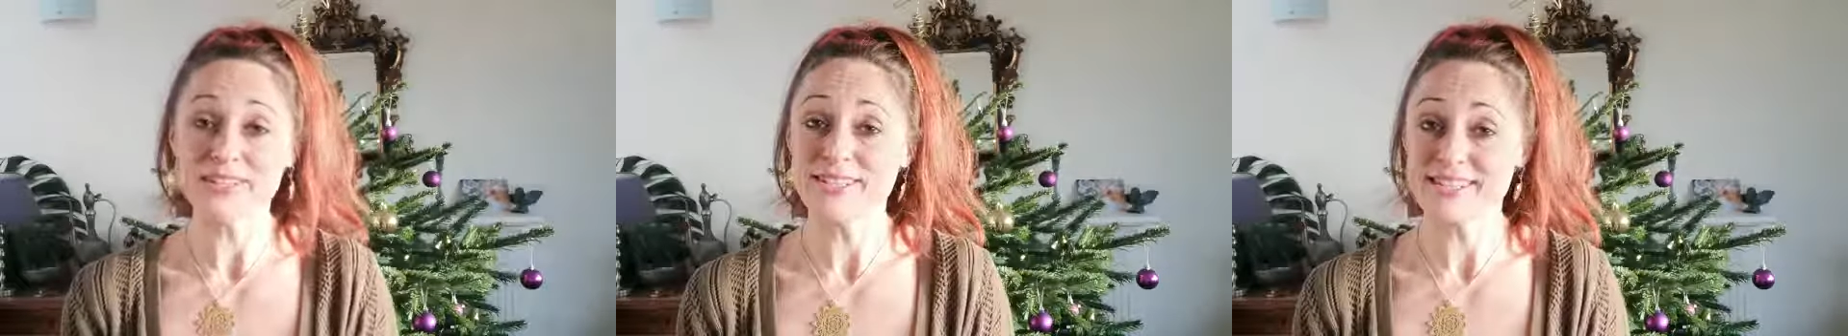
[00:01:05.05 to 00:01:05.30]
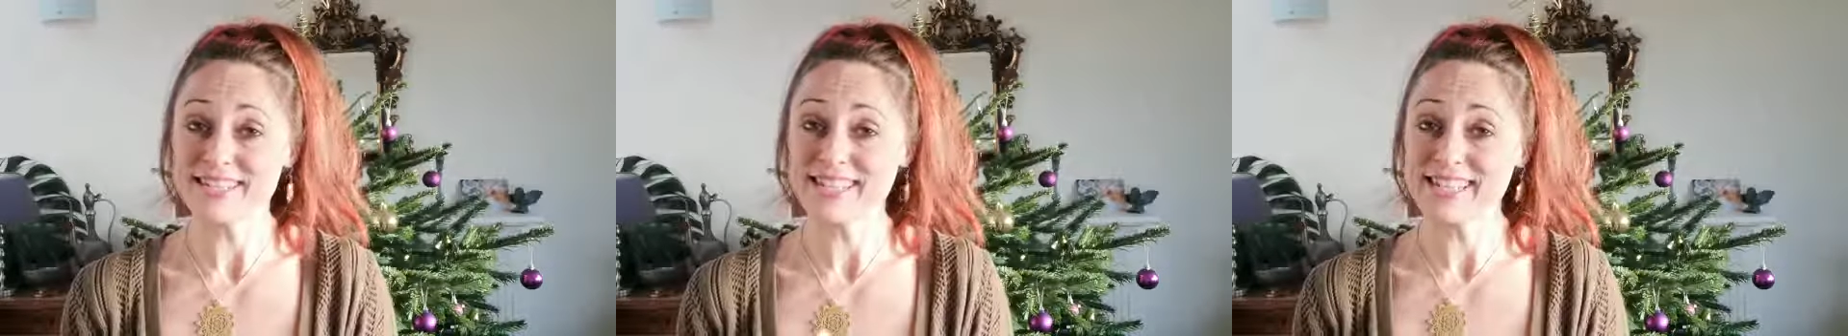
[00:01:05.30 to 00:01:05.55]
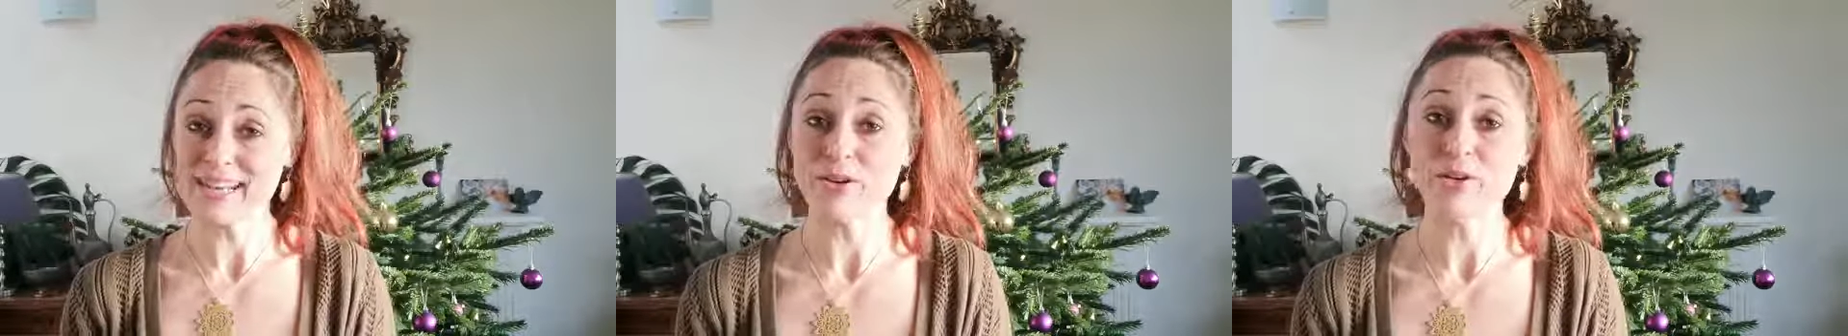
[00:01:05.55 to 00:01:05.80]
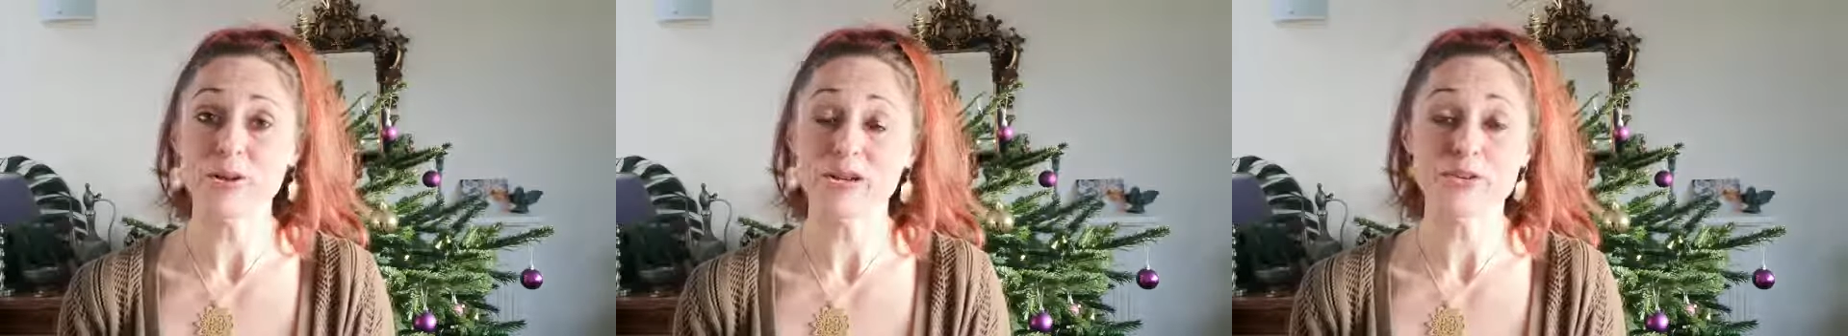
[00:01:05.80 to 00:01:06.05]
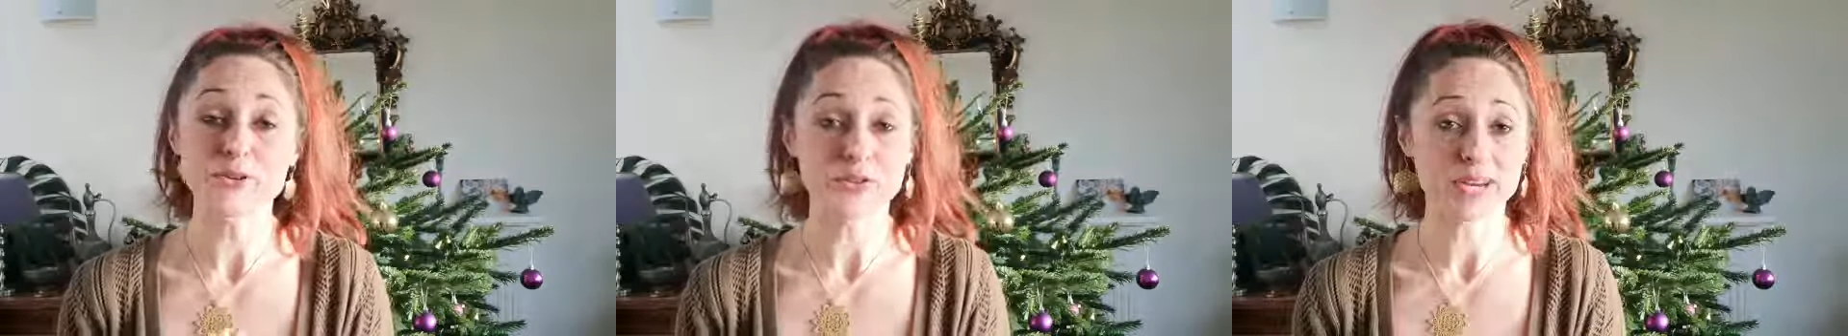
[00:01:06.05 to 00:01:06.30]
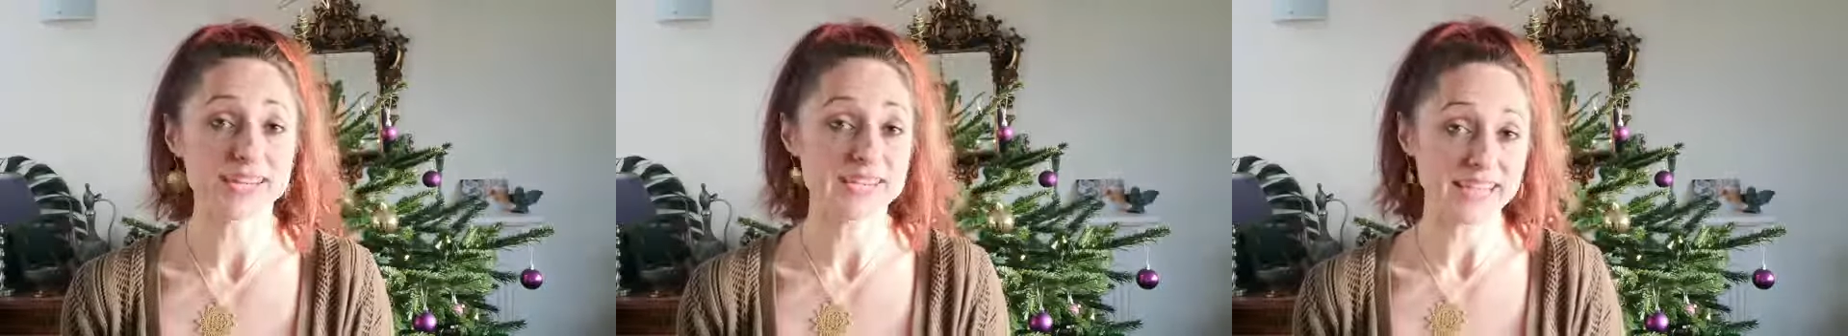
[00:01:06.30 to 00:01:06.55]
So this is ceremonial
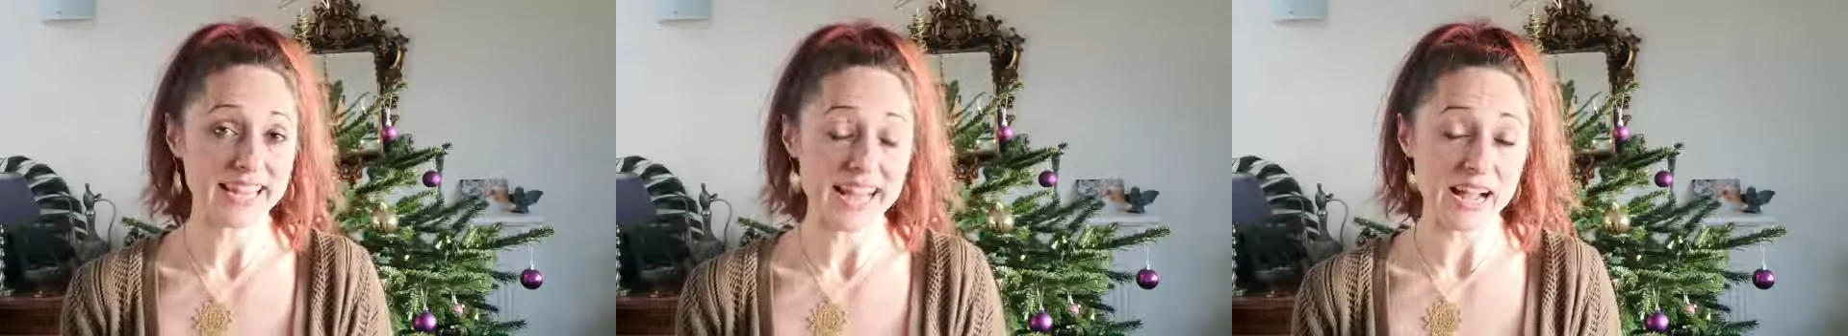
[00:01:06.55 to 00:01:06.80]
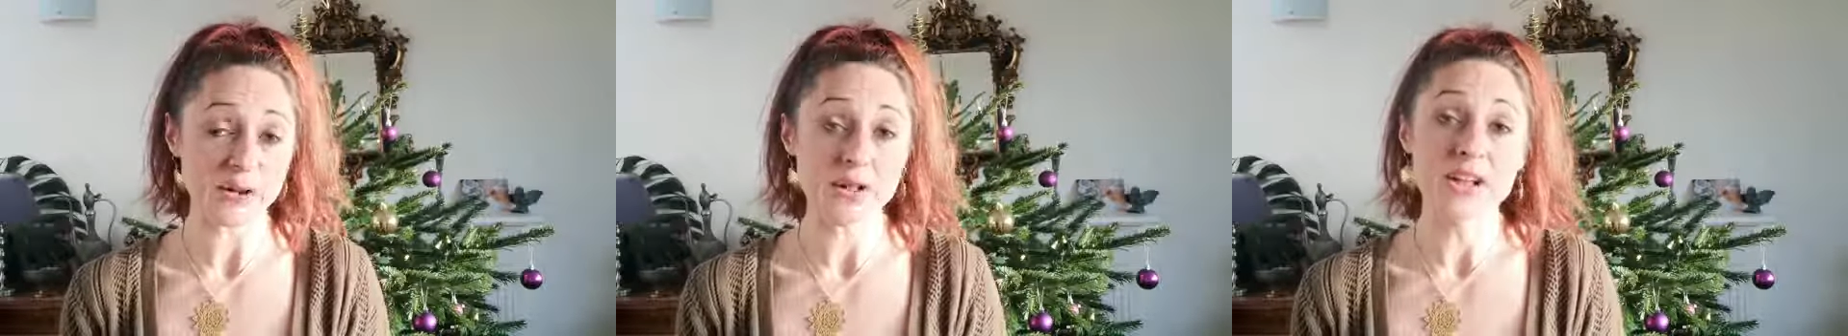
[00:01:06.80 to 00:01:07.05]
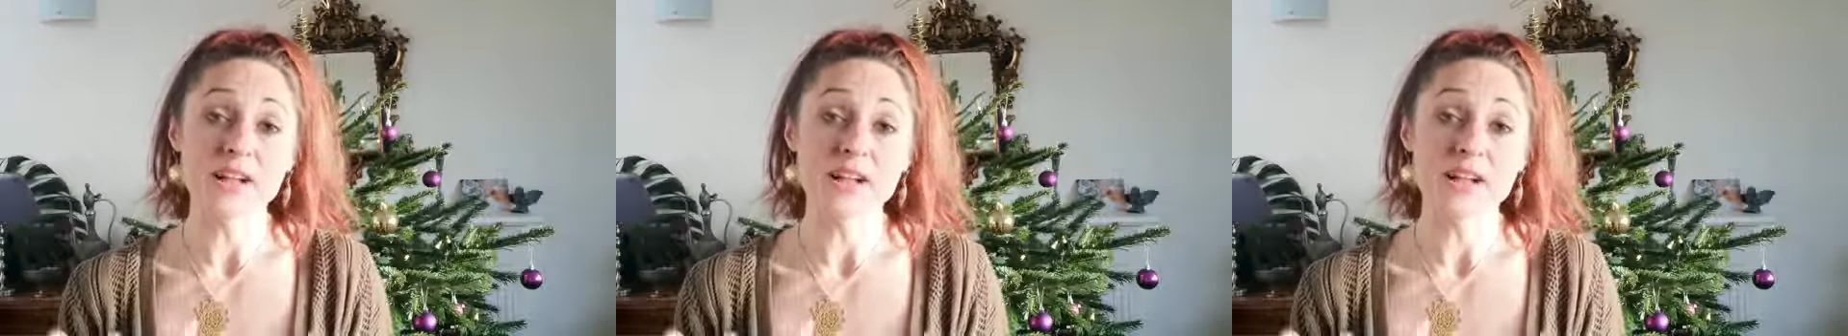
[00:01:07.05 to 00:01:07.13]
grade cacao